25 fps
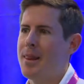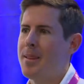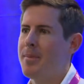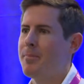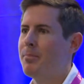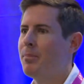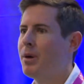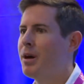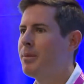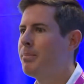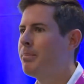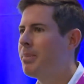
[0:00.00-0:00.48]

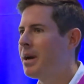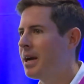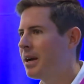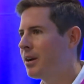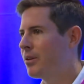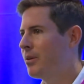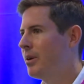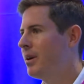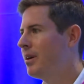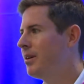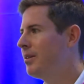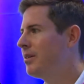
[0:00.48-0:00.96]
My
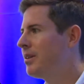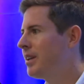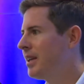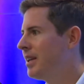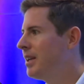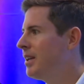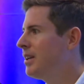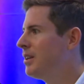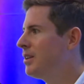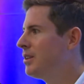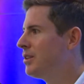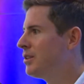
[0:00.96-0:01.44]
background
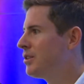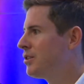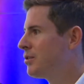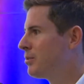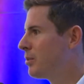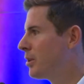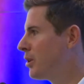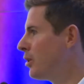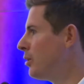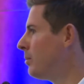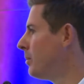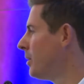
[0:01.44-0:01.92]
is
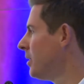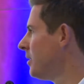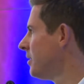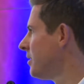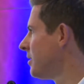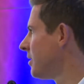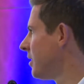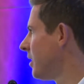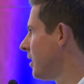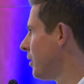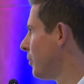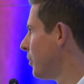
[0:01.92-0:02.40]

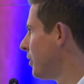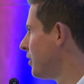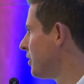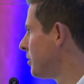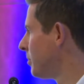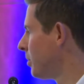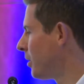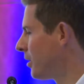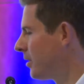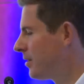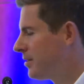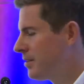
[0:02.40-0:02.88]
recruitment. I once
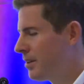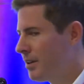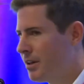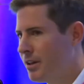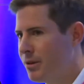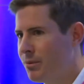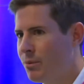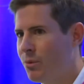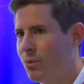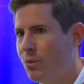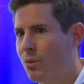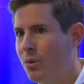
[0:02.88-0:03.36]
upon a
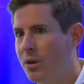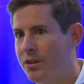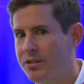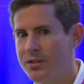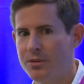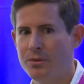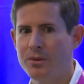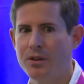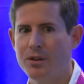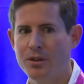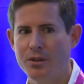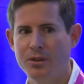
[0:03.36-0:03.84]
time was a
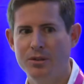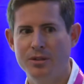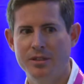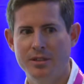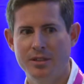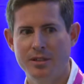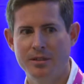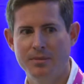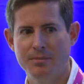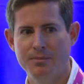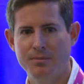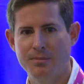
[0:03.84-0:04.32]

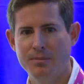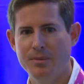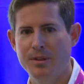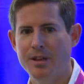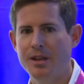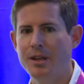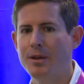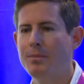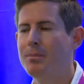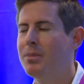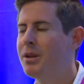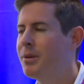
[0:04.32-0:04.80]
recruiter,
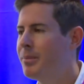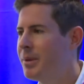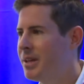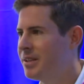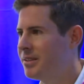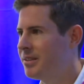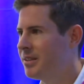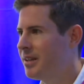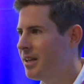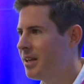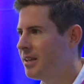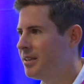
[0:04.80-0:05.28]

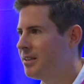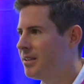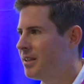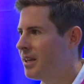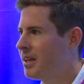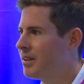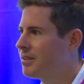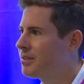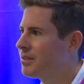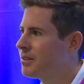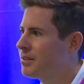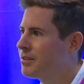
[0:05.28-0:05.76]
implemented
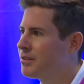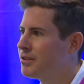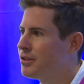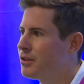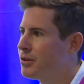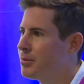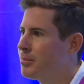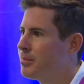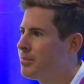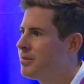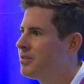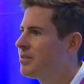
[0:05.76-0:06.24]
ATS
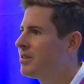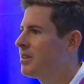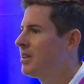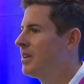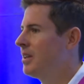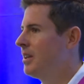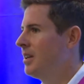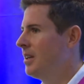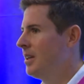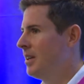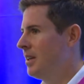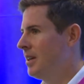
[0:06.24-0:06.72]
systems
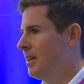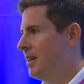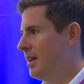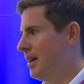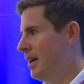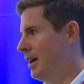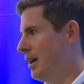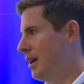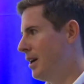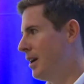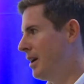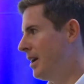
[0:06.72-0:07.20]

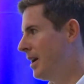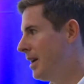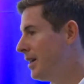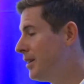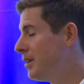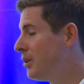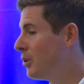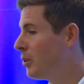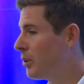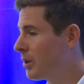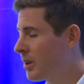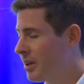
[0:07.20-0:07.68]
in
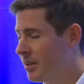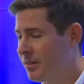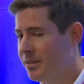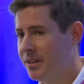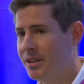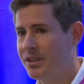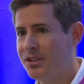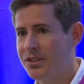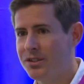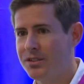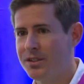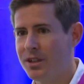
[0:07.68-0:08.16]
the
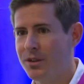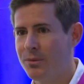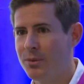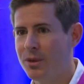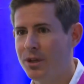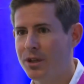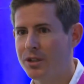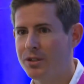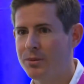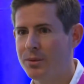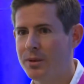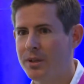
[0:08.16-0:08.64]
organizations I
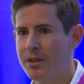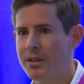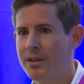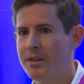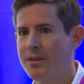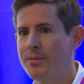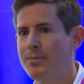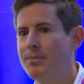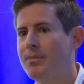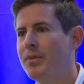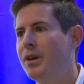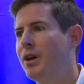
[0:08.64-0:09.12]
worked with.
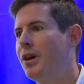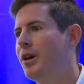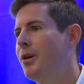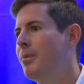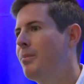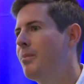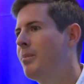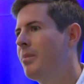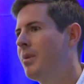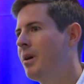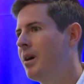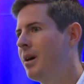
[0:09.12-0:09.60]

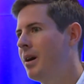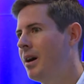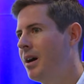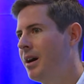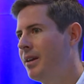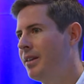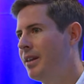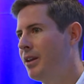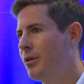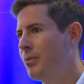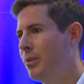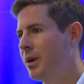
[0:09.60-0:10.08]
I
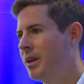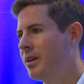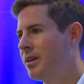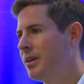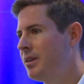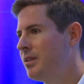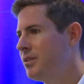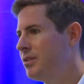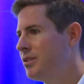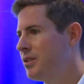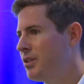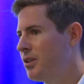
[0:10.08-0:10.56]
then went
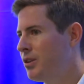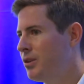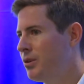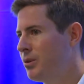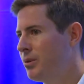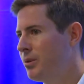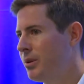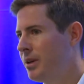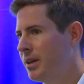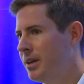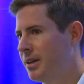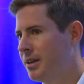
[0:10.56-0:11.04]

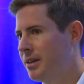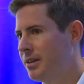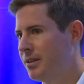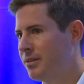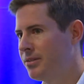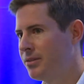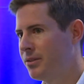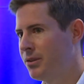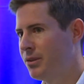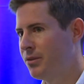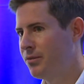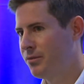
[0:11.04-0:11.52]
into
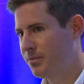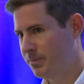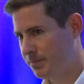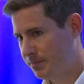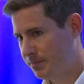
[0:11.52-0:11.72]
sort of